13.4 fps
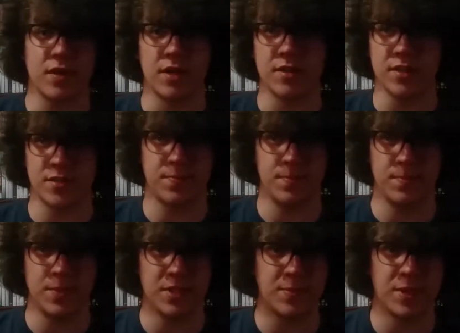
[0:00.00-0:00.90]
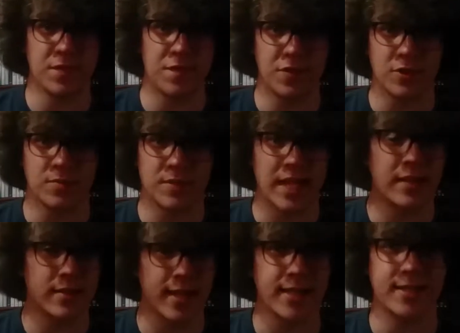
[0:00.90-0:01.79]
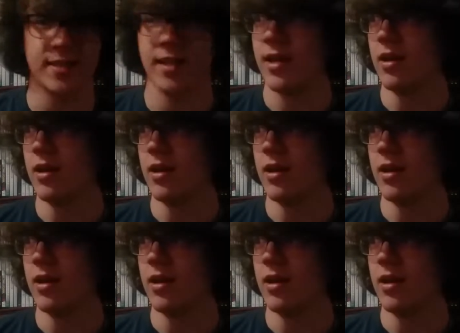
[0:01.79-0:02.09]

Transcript: This is being filmed at night.